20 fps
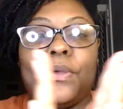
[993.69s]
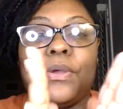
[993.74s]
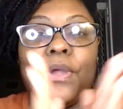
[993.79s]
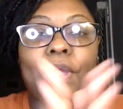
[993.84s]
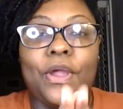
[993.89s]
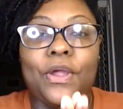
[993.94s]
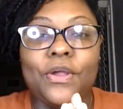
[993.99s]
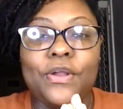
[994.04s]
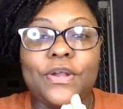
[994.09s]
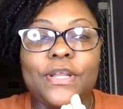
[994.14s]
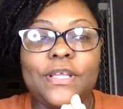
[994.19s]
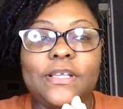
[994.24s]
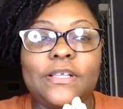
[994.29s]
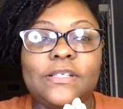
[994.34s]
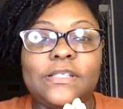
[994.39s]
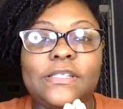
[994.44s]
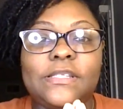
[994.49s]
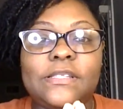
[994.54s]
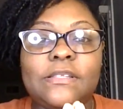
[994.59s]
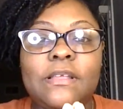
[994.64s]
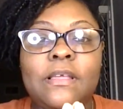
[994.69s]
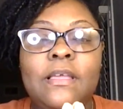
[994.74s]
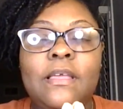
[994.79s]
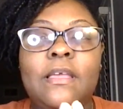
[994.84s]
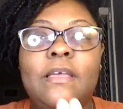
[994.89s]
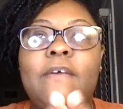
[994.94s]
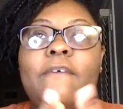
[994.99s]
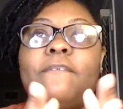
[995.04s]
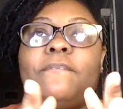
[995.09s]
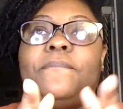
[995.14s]
Curtis
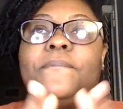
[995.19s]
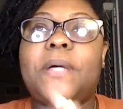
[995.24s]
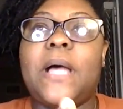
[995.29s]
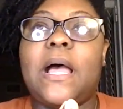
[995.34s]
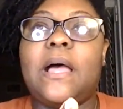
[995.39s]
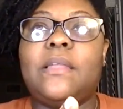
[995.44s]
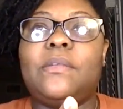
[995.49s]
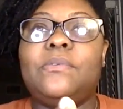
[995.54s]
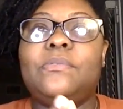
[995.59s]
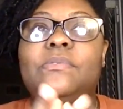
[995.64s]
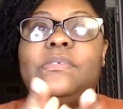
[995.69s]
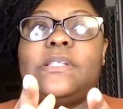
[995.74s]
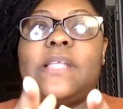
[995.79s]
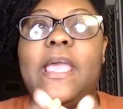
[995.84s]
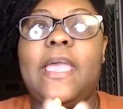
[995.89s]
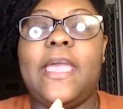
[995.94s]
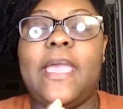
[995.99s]
follow